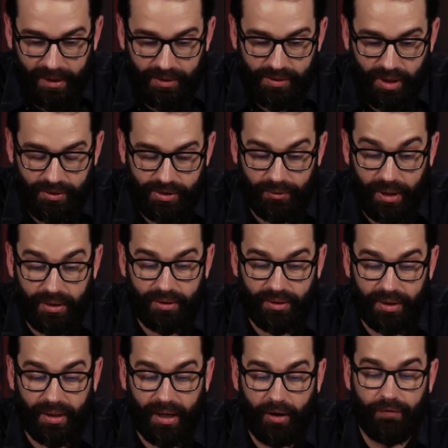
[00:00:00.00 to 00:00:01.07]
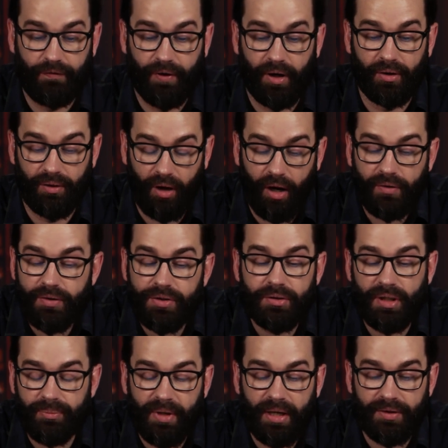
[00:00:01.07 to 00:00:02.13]
It is also unclear how far along the
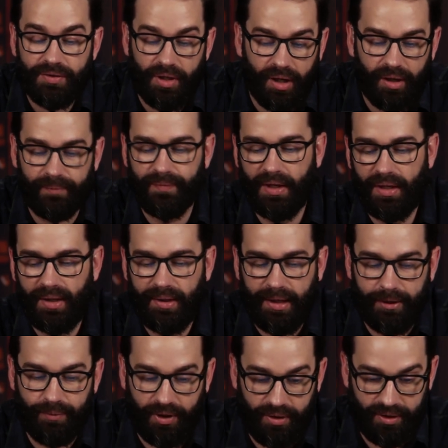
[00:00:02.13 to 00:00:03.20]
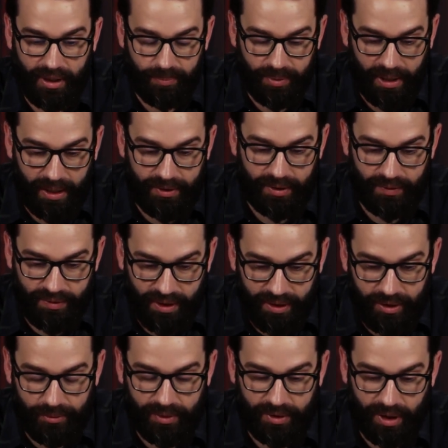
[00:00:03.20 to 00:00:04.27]
two inmates are and whether they plan to
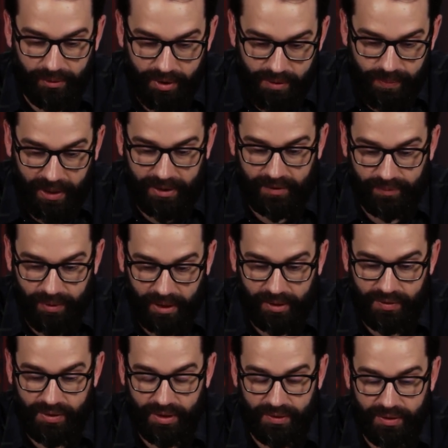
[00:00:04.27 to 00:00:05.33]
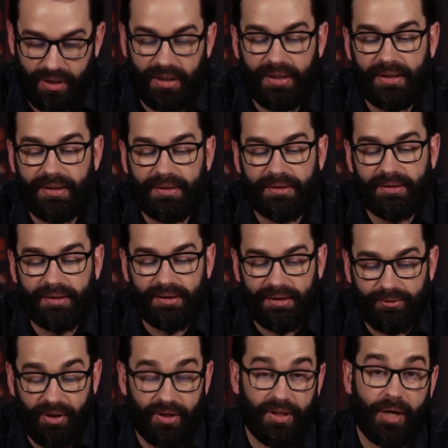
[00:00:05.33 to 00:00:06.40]
continue with their respective pregnancies,
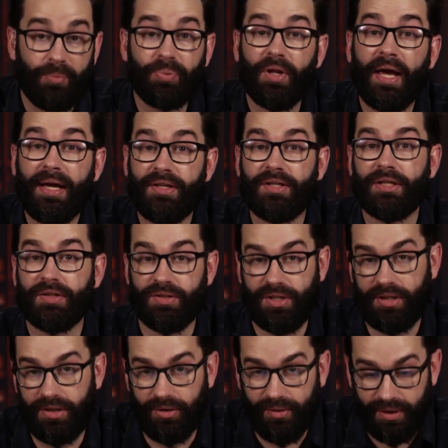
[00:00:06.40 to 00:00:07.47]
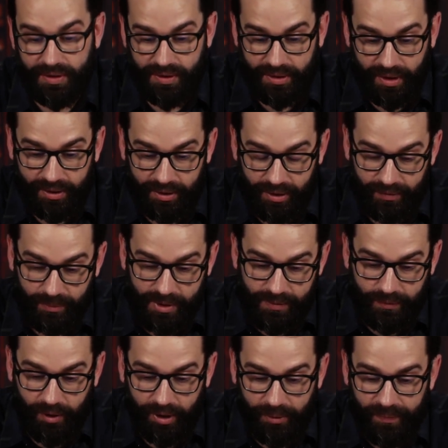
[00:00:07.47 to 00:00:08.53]
whether they plan to continue. There's another
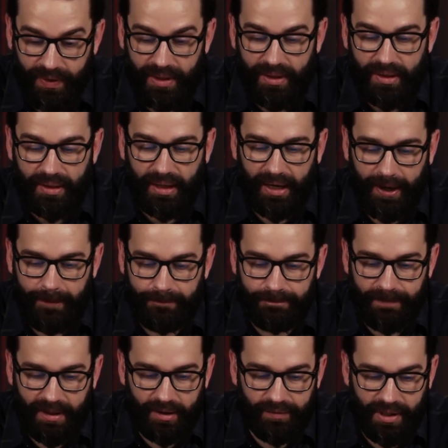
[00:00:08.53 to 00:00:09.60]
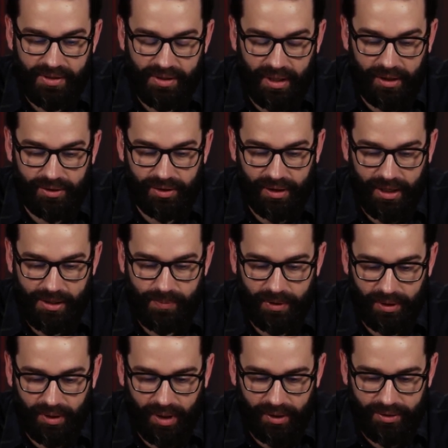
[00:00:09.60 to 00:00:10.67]
euphemism for you. An investigation has
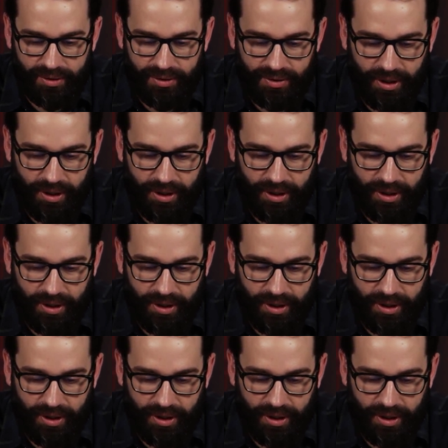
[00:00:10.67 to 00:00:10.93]
been launched.